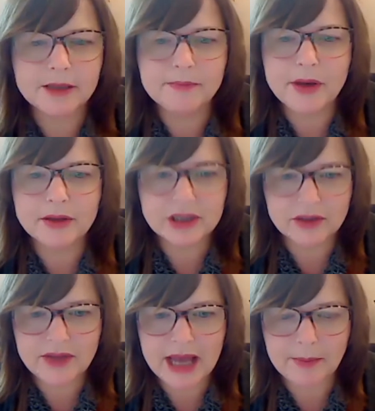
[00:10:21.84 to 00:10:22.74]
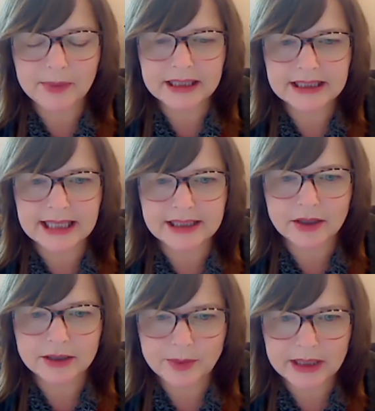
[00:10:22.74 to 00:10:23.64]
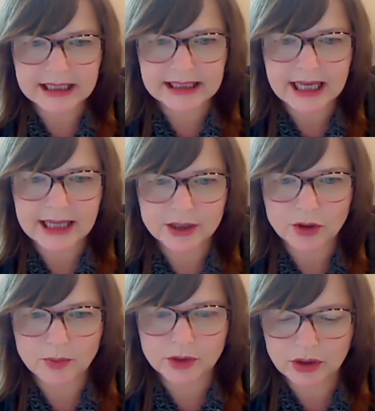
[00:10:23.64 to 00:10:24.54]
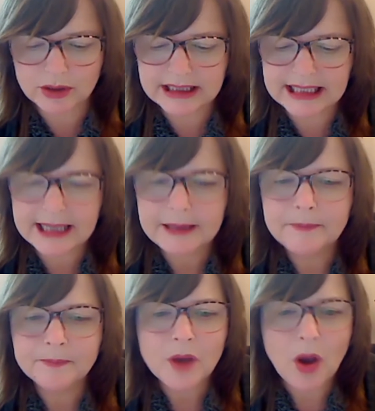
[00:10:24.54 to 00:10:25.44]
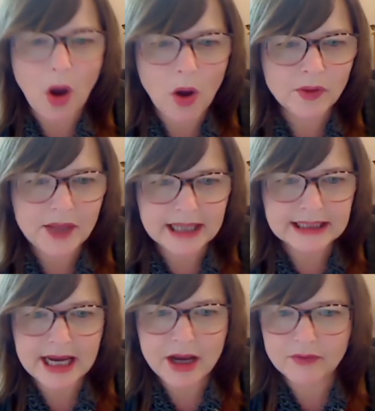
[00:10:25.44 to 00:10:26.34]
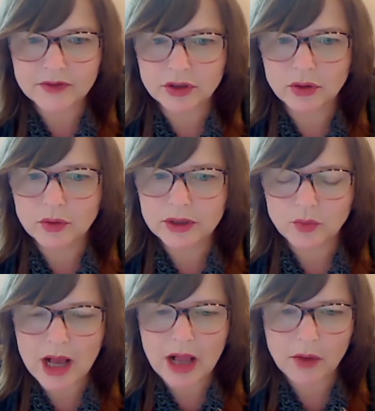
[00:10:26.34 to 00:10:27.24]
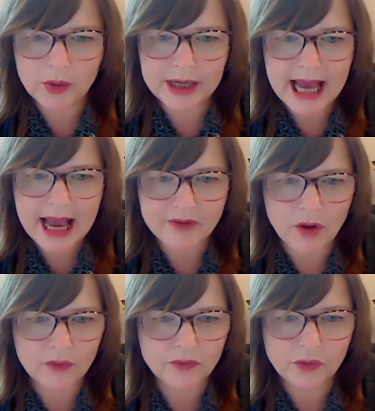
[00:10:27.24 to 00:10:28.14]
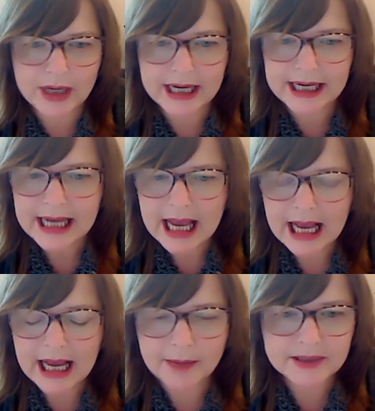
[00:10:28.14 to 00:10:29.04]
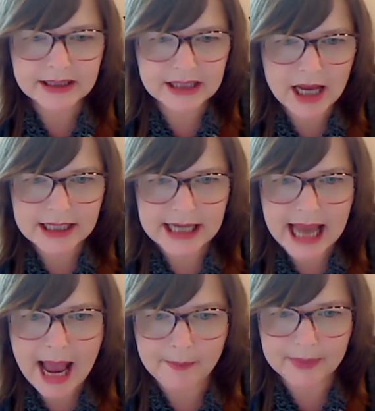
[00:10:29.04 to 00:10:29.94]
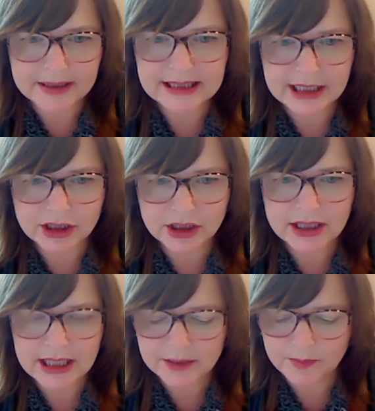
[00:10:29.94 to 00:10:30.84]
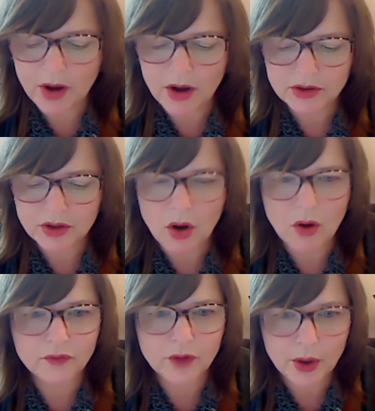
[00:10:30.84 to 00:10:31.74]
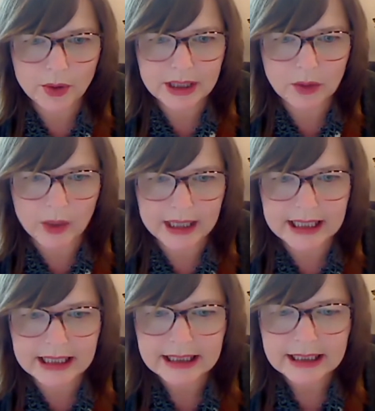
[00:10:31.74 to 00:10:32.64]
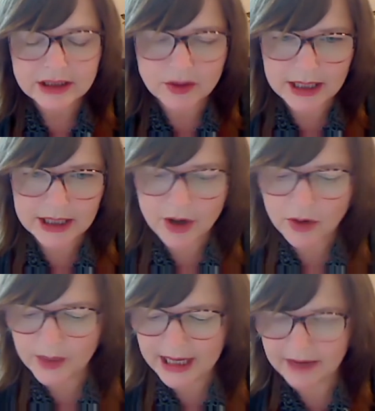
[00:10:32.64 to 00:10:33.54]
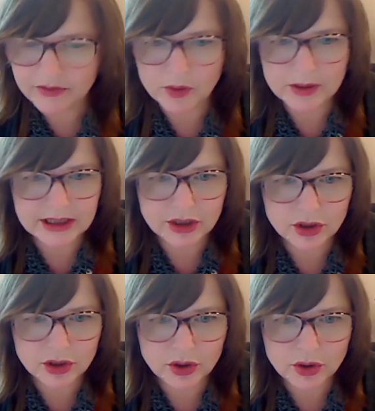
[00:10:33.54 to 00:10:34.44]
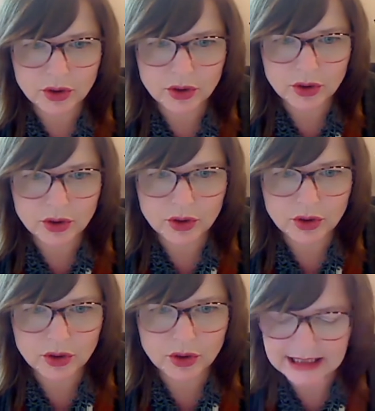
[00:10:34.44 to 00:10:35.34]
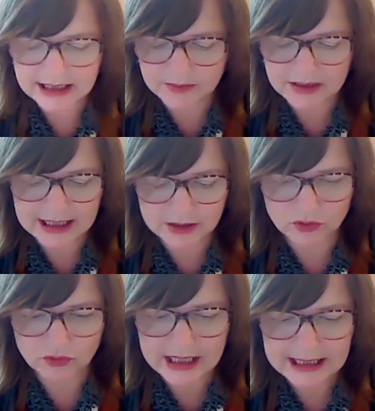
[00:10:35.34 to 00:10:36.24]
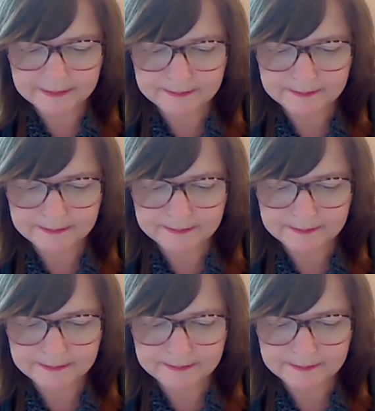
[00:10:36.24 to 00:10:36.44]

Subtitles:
most of that, because that's going to be an exciting opportunity. On that day after school as well, we have our free design and app session as part of Coding Week. So I know we have 22 families signed up to that already.